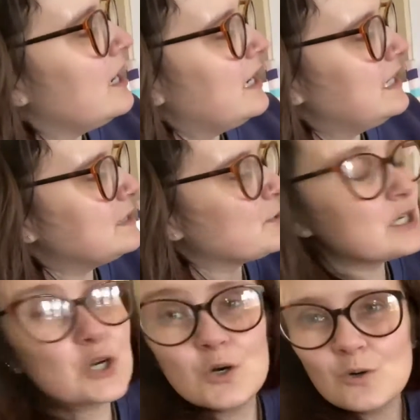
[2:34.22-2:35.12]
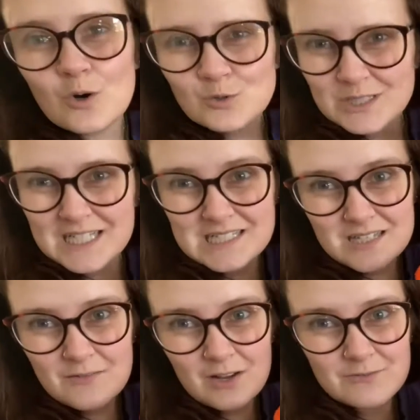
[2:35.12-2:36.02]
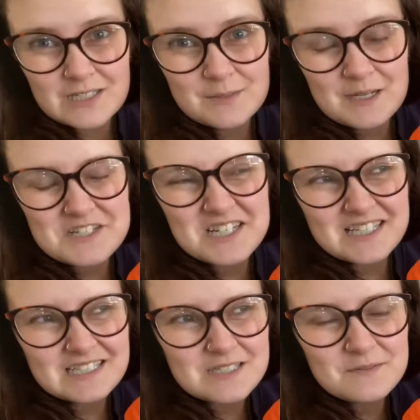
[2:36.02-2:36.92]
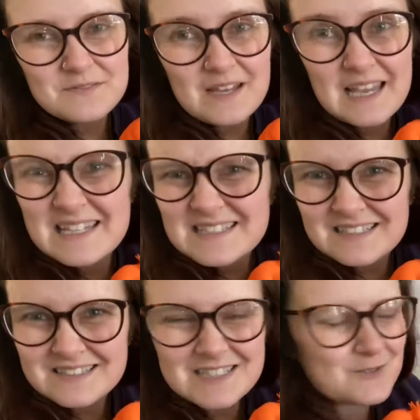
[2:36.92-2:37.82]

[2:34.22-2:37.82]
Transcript: He's pretty cool. All the kids have loved him actually, to be fair. Eddie does as